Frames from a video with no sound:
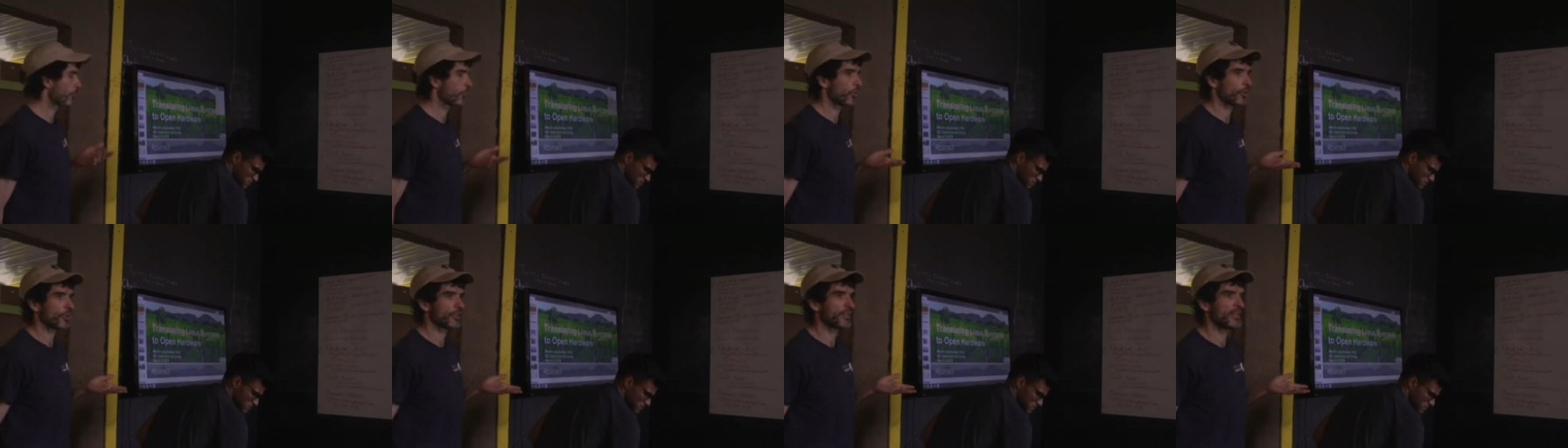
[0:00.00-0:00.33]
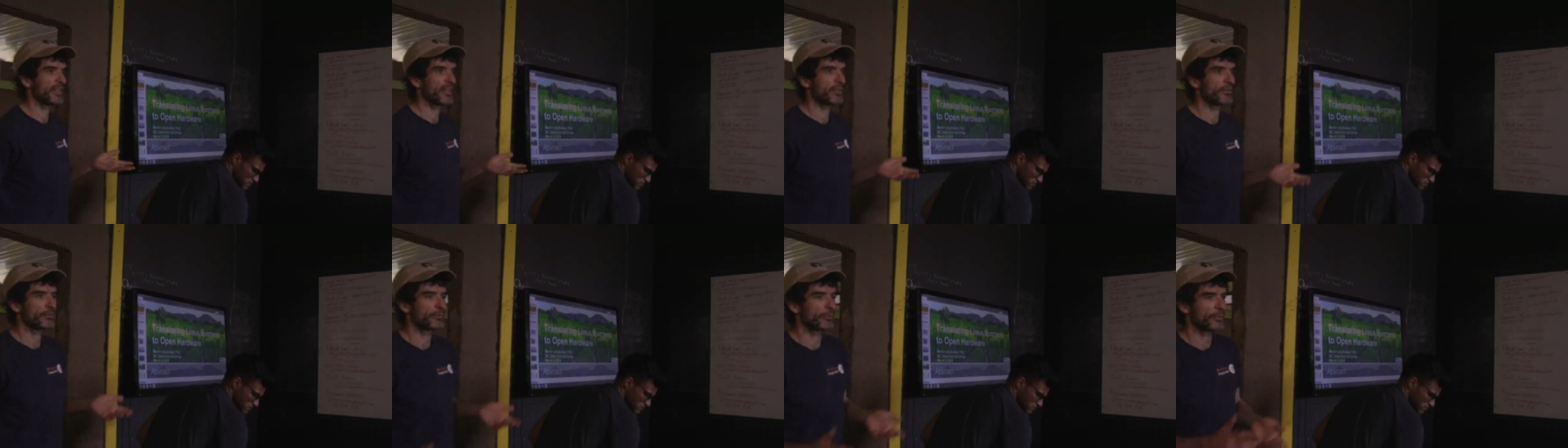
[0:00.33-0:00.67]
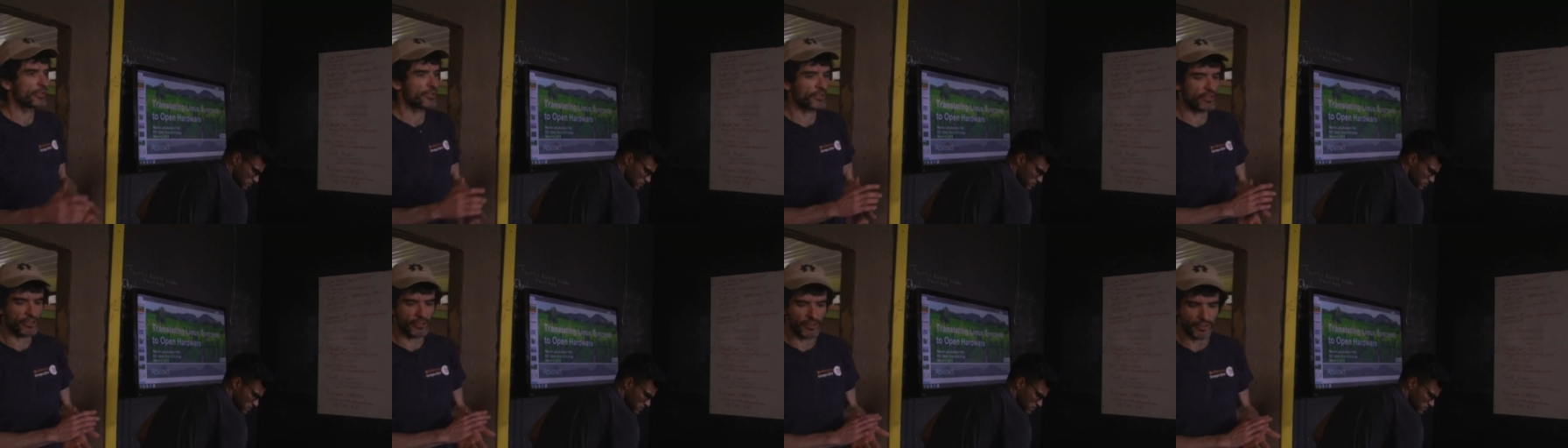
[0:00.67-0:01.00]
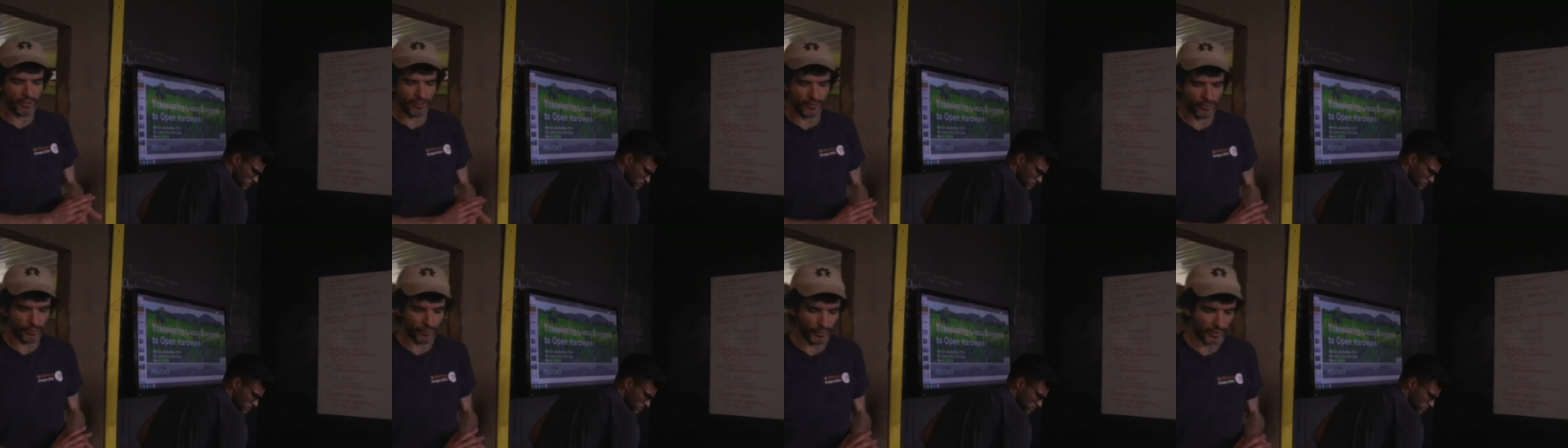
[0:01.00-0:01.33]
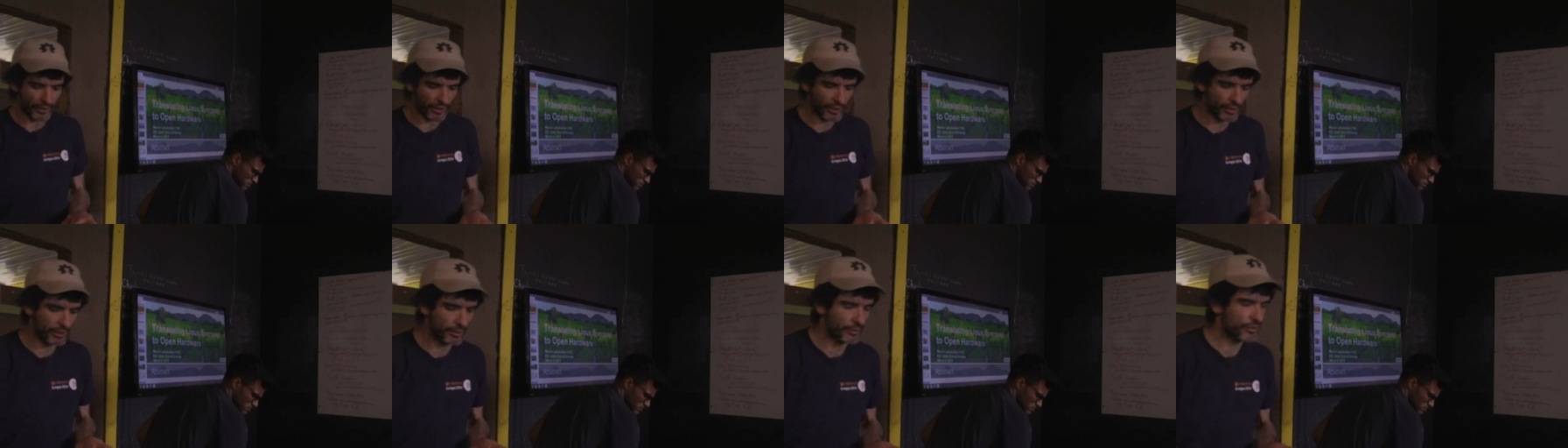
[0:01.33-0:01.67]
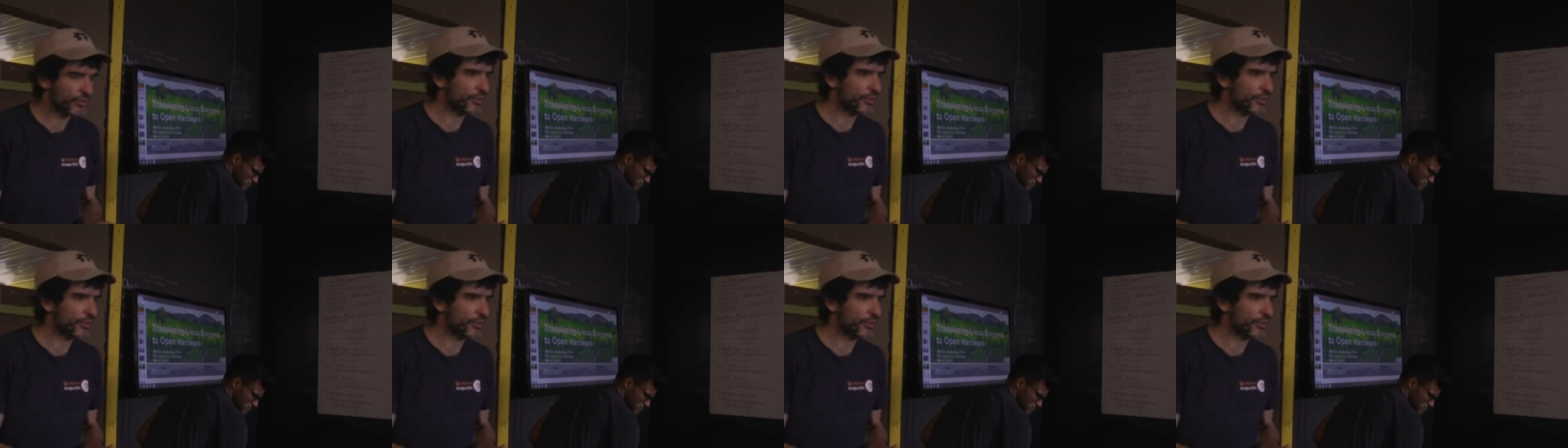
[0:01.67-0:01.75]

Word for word: the work that we started doing here.